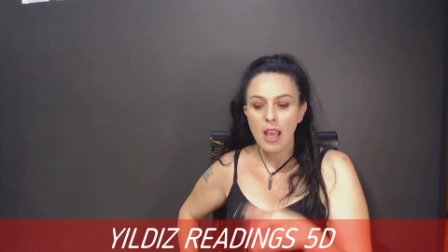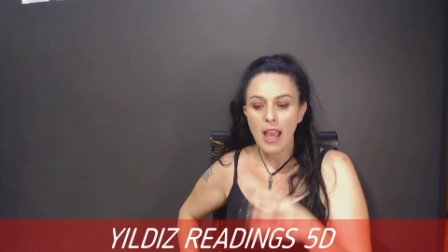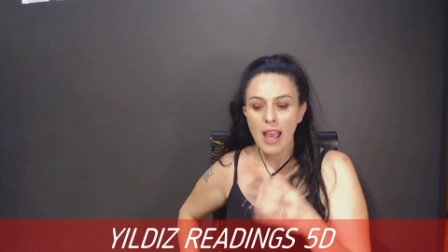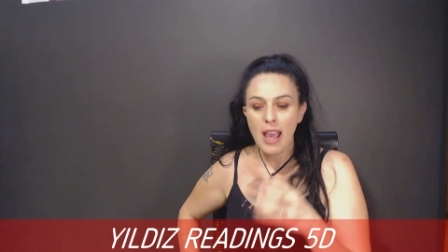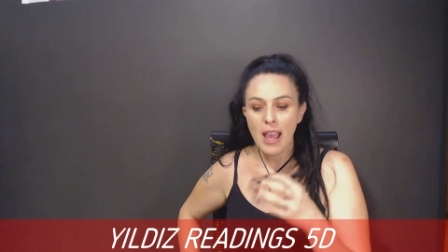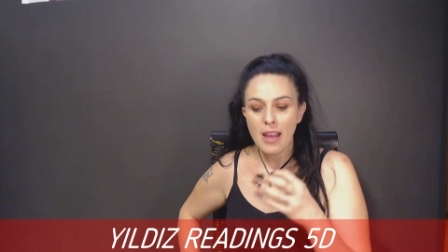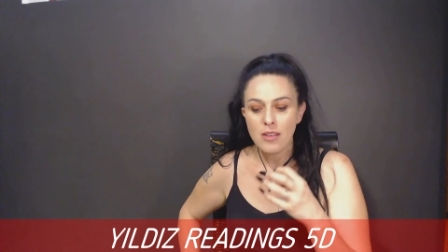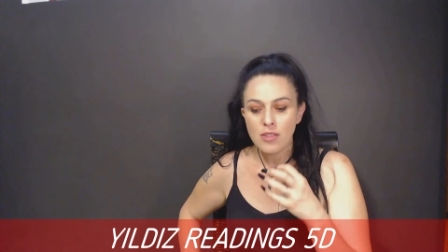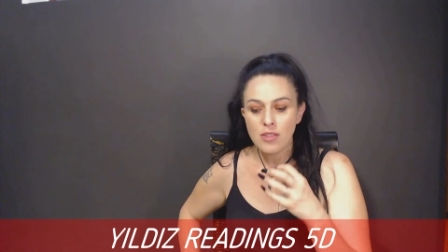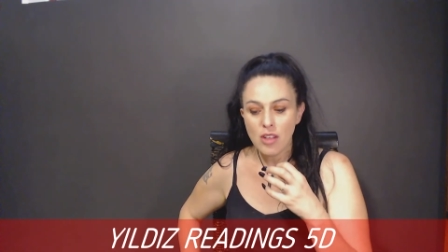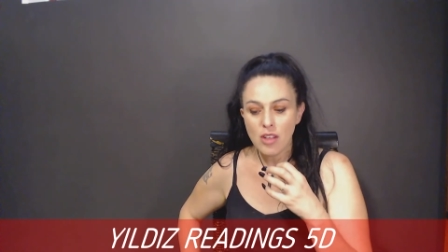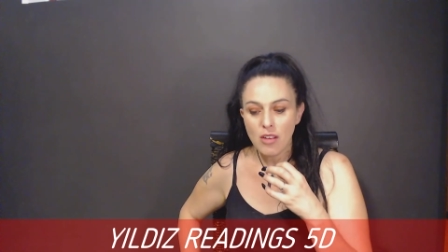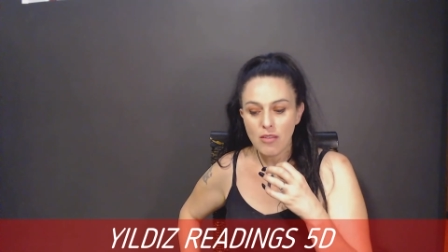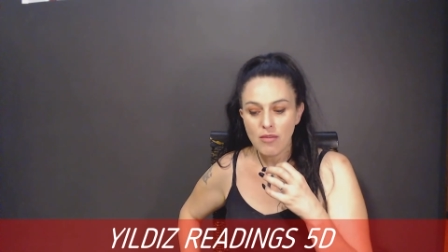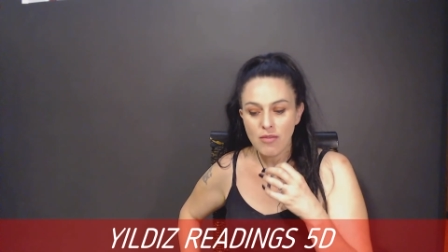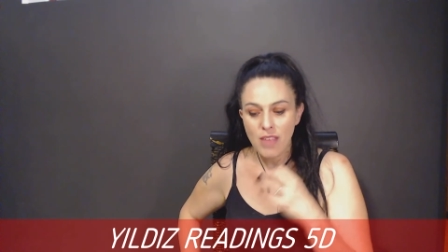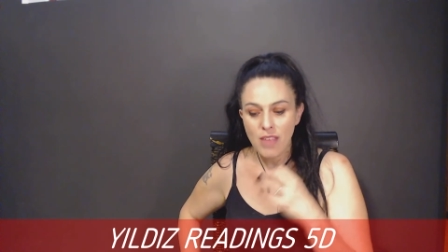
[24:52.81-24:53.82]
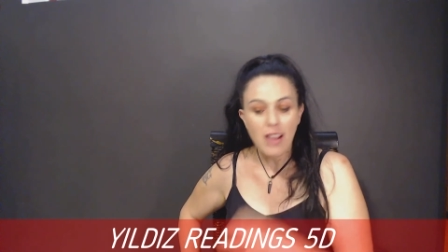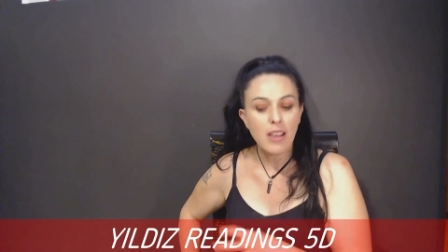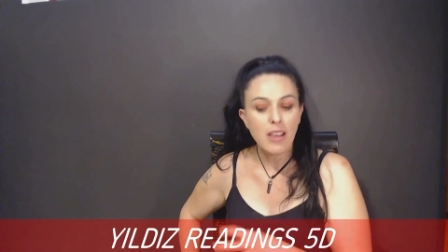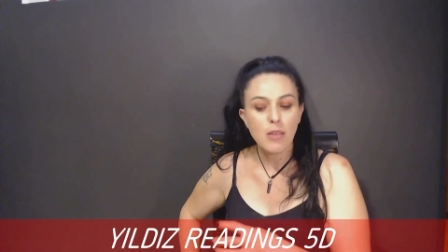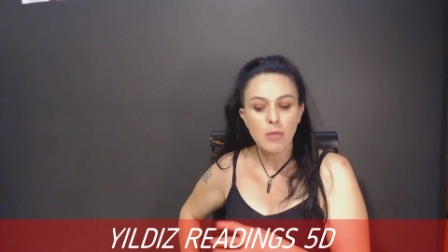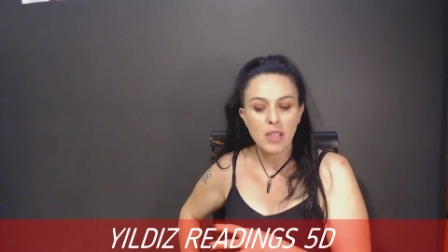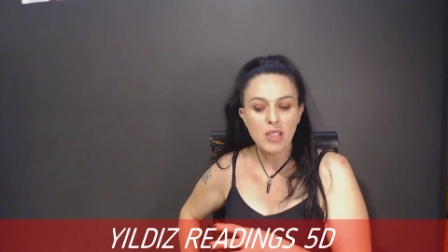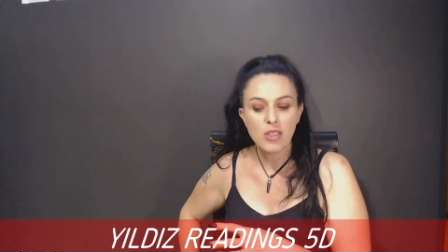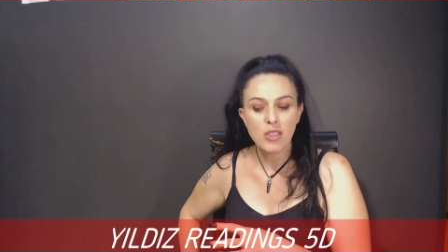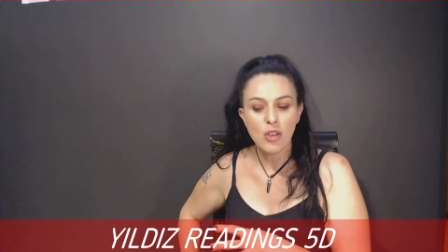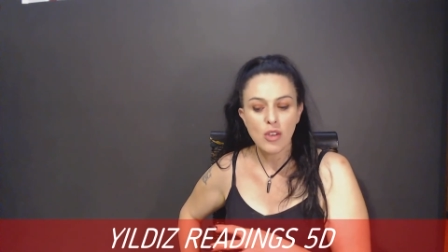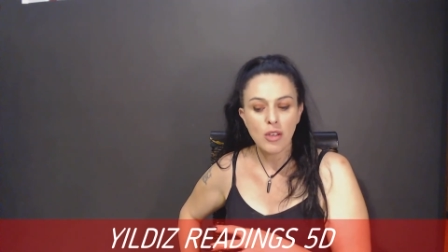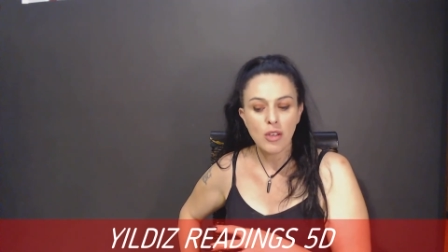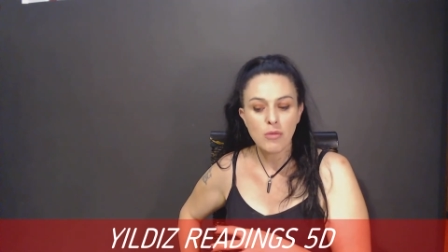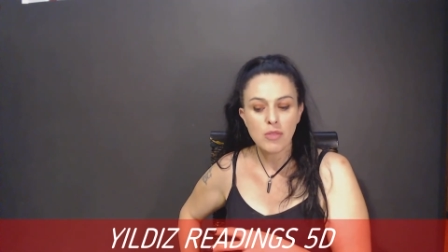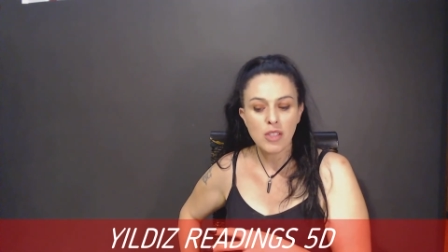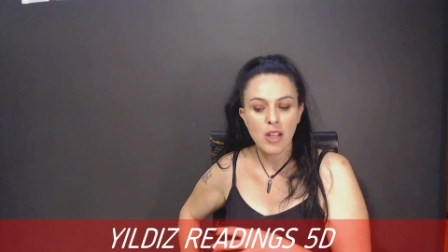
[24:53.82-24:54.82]
and that can be a
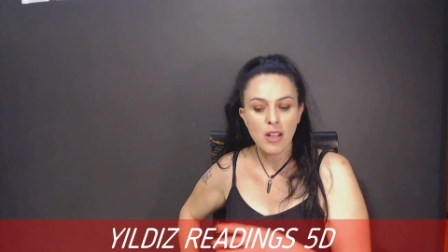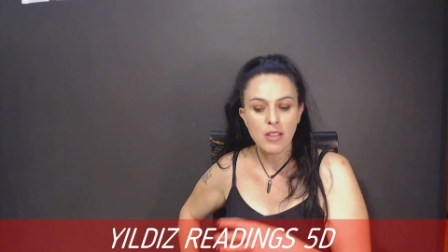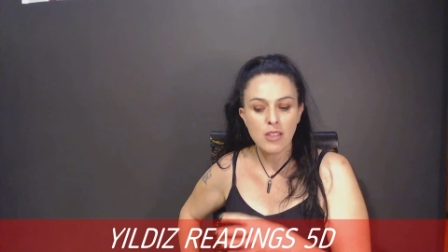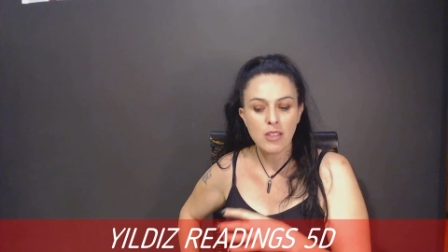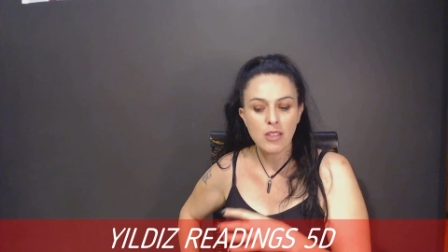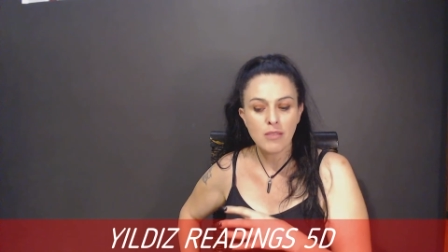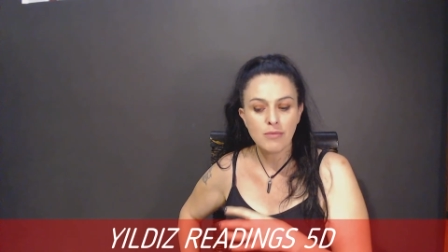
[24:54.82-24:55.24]
circumstance.